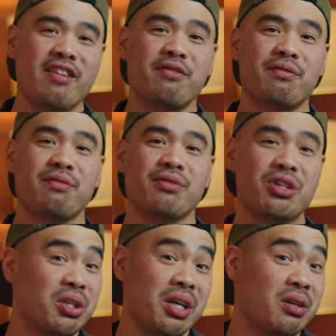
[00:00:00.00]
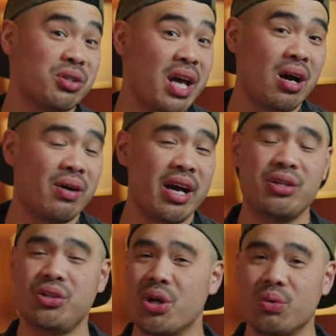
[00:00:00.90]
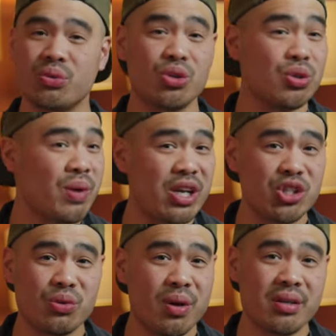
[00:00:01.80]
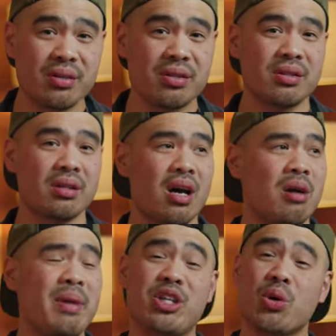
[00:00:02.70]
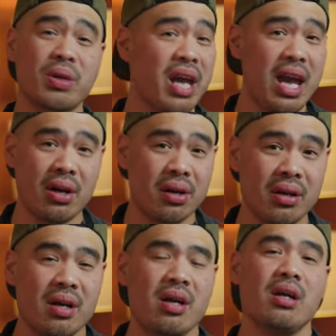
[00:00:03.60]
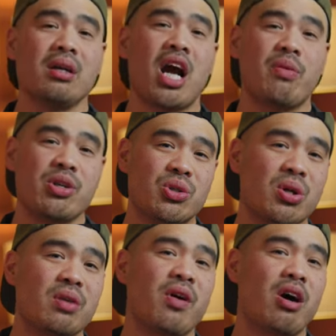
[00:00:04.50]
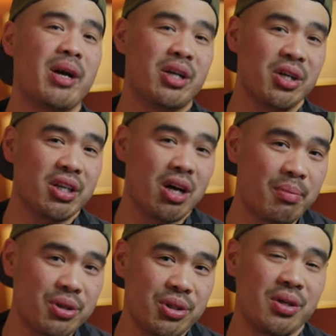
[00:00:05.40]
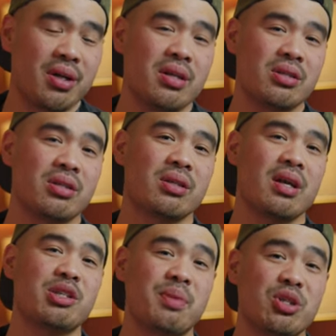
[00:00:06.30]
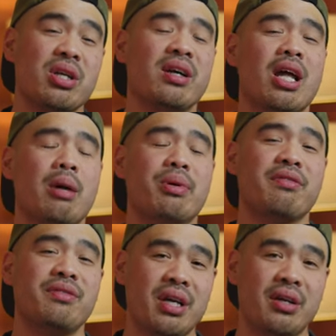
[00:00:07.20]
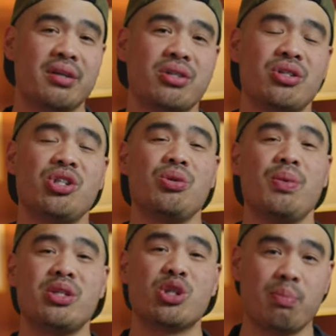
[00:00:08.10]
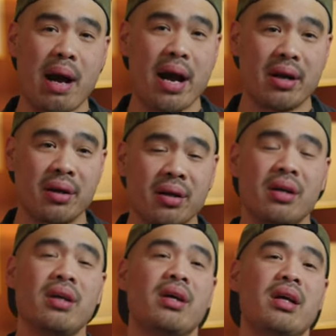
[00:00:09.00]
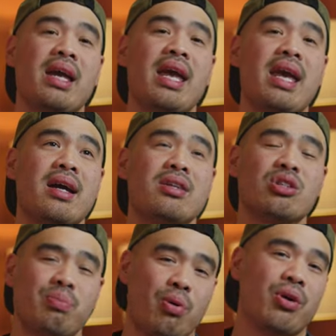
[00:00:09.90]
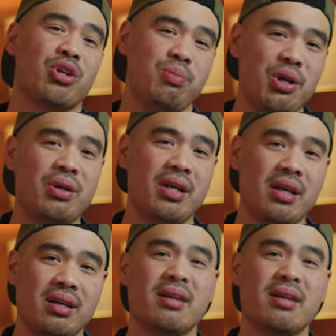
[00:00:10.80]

I've cooked dinners now. I don't do restaurants, um, I don't cater. I reserve all my cooking opportunities, especially collaborative dinners, to inspire and support community,